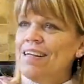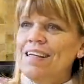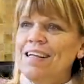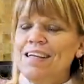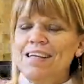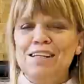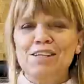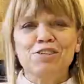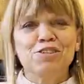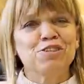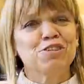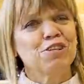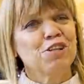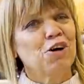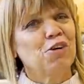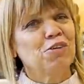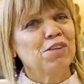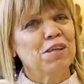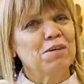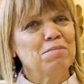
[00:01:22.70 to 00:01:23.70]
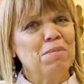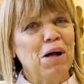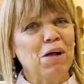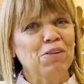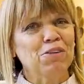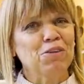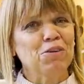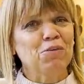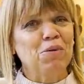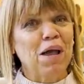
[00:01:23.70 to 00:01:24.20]
it is slowly
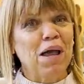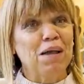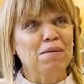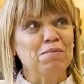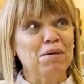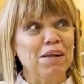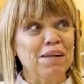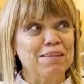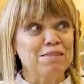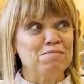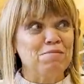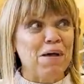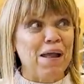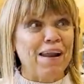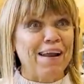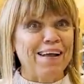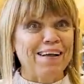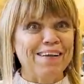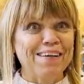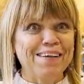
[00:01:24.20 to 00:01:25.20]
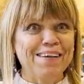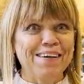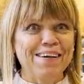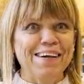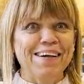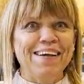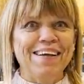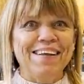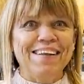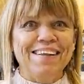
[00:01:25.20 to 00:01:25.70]
melting away, but it's been a
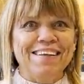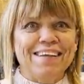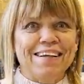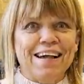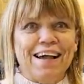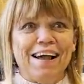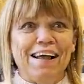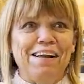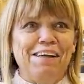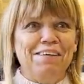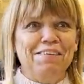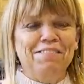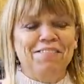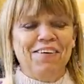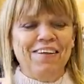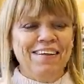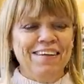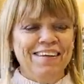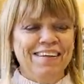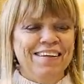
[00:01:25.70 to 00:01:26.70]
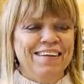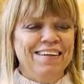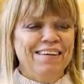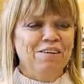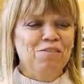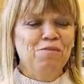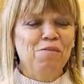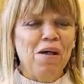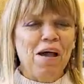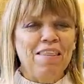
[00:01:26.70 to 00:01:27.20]
good kind of
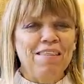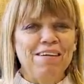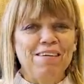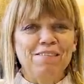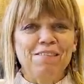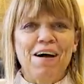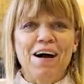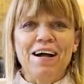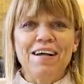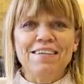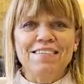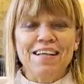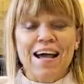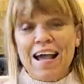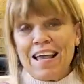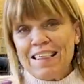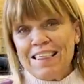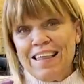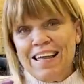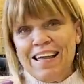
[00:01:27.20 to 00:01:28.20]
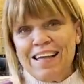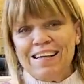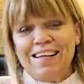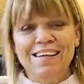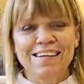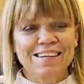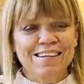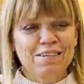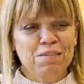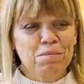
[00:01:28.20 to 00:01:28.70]
weather-wise, I think,
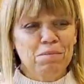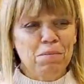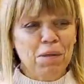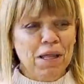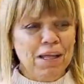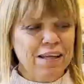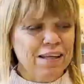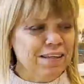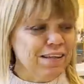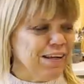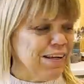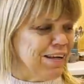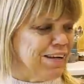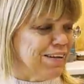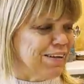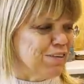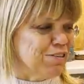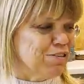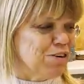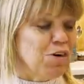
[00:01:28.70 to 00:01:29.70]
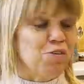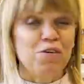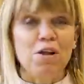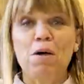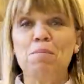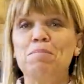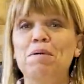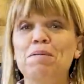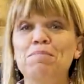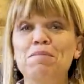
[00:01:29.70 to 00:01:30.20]
being grown
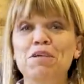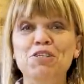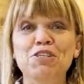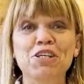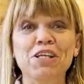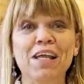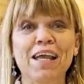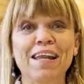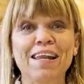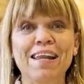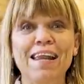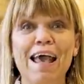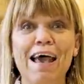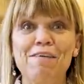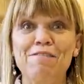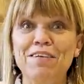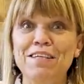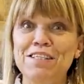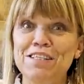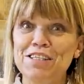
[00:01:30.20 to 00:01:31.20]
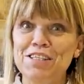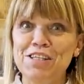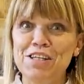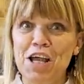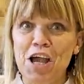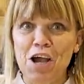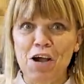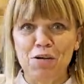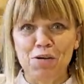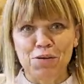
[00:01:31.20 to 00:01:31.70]
up in Michigan and having
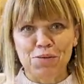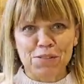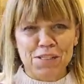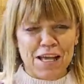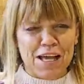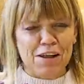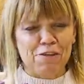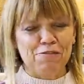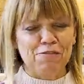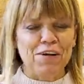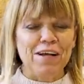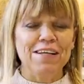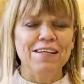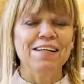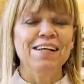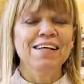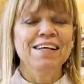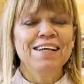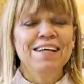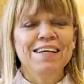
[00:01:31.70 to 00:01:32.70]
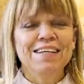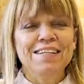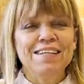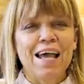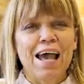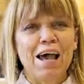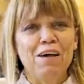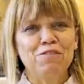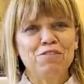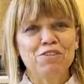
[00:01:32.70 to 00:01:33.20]
snow. It was kind of fun
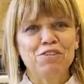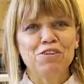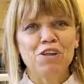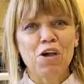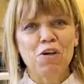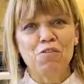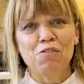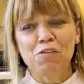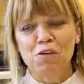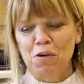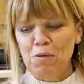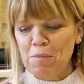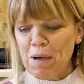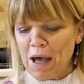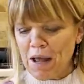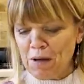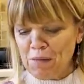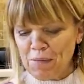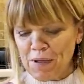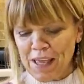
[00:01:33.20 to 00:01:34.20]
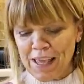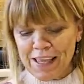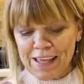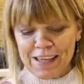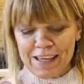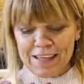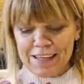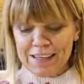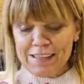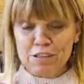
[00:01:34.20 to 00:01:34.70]
to have snow for about a
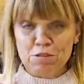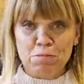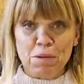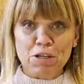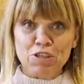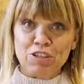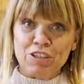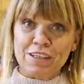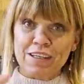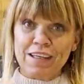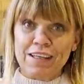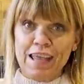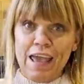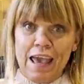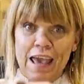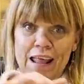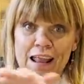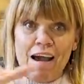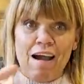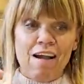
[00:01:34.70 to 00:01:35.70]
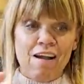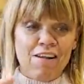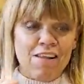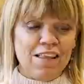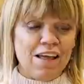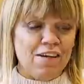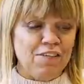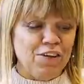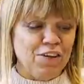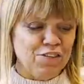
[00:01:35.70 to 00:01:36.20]
week, especially at our
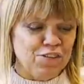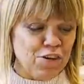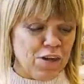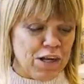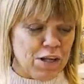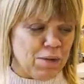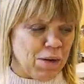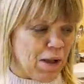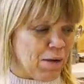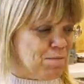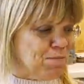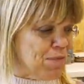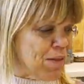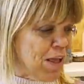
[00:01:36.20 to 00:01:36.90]
level. So anyway,